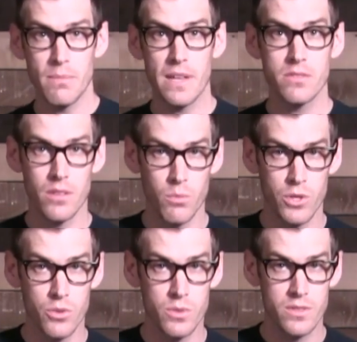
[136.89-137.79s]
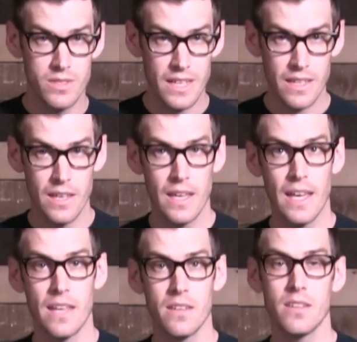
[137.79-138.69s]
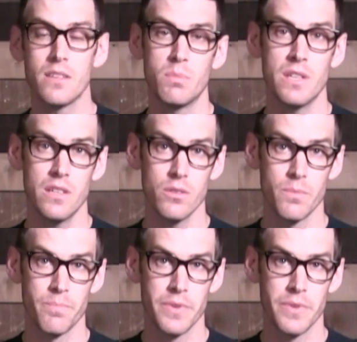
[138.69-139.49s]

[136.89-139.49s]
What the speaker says: met someone who was sick and needed to be healed.